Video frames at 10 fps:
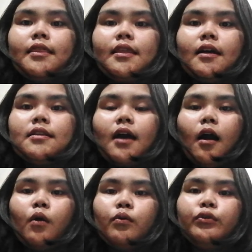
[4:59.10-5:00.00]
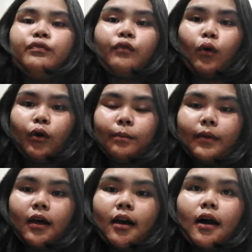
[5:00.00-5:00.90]
that is how you form
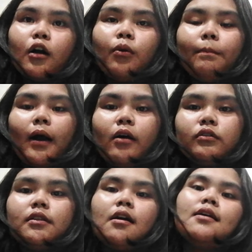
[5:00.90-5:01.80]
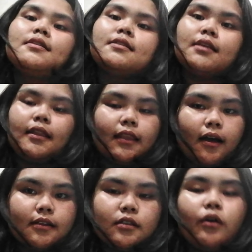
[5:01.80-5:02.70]
a compound
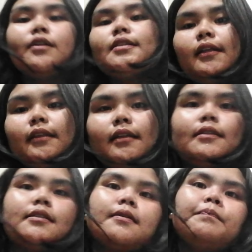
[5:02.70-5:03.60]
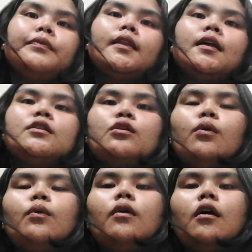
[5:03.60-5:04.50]
syntax or sentence. So